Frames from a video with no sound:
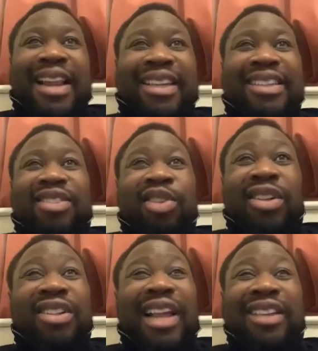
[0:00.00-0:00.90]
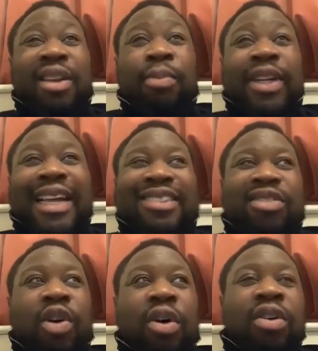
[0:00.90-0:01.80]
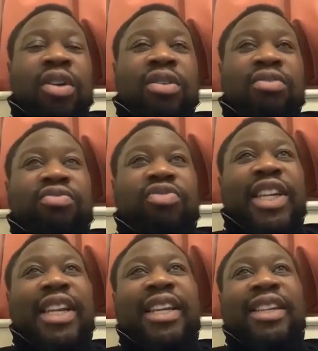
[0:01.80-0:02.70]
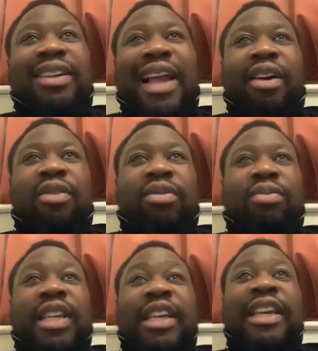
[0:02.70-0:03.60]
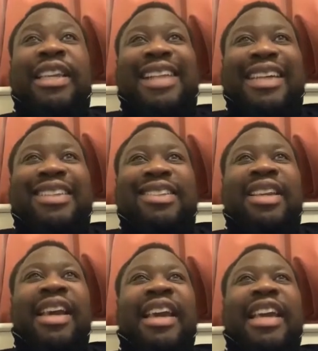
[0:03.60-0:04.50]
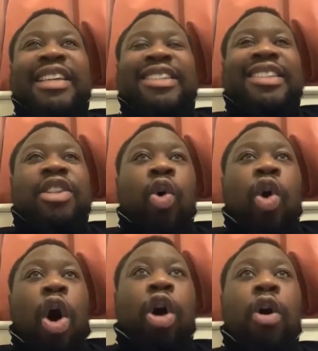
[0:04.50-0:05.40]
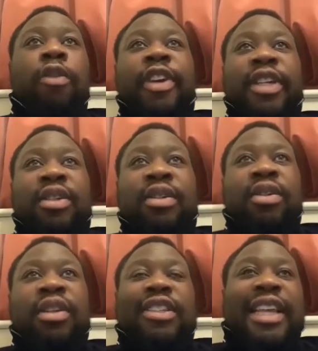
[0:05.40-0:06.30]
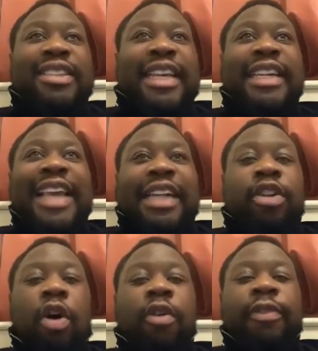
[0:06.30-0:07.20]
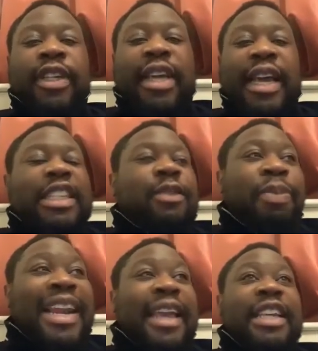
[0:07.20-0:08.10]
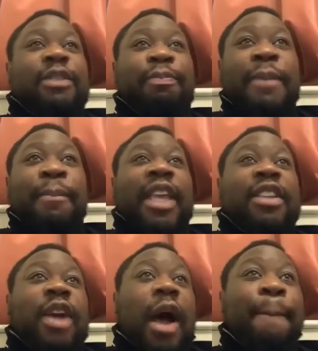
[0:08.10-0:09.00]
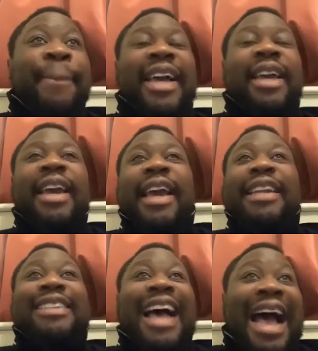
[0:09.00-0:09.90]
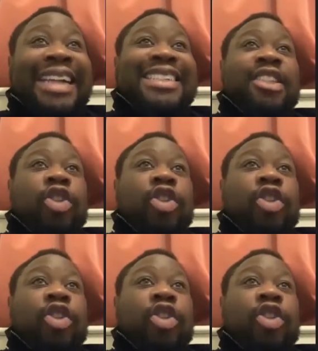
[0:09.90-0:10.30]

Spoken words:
like he's not like someone that's not really like it's like he's still got COVID. They said he had COVID and he's come back and he's had this